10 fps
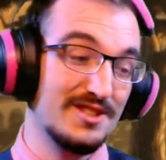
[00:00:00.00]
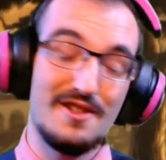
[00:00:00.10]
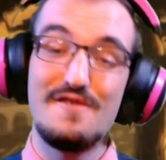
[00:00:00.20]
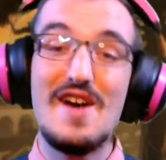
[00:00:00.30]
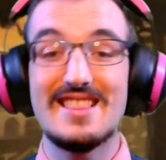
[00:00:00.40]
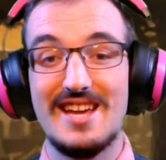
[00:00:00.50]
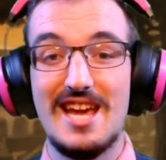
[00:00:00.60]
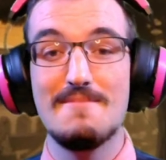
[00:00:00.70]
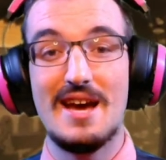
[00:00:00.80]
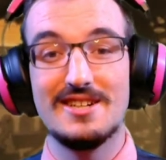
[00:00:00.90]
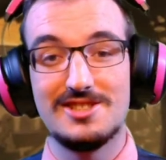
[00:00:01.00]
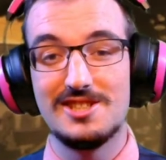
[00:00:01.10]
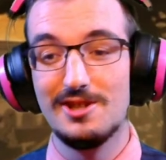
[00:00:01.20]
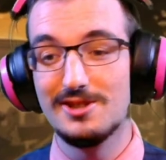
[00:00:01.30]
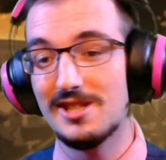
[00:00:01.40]
So the fact that he managed to
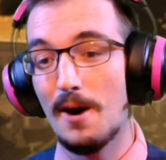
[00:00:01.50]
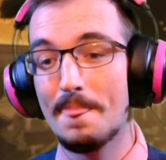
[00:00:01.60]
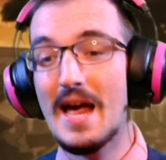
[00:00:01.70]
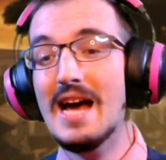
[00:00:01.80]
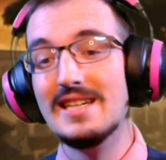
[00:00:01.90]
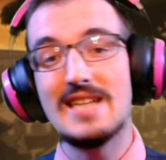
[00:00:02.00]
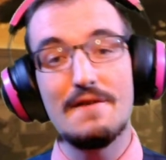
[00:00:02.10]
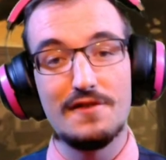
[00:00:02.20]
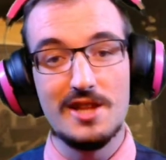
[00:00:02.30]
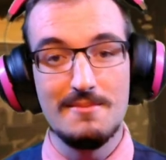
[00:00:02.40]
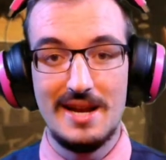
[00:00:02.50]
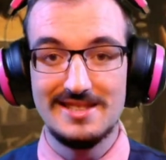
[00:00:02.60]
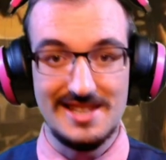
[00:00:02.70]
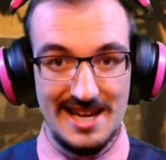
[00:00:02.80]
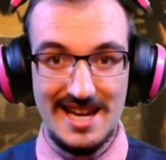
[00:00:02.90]
do so definitely certainly
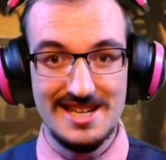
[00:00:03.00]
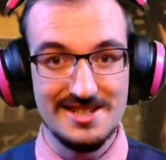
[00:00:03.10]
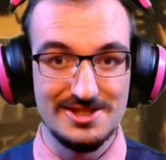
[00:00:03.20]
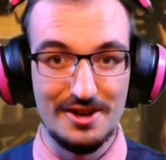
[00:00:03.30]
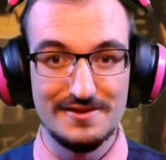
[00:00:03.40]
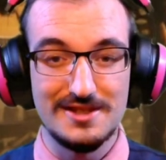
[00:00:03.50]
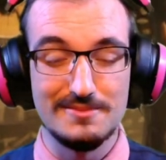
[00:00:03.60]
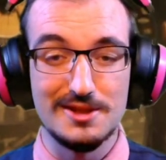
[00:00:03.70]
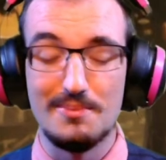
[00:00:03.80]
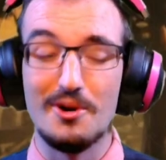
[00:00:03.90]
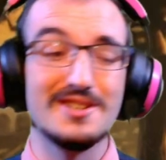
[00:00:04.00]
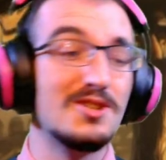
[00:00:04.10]
means that he deserves some support.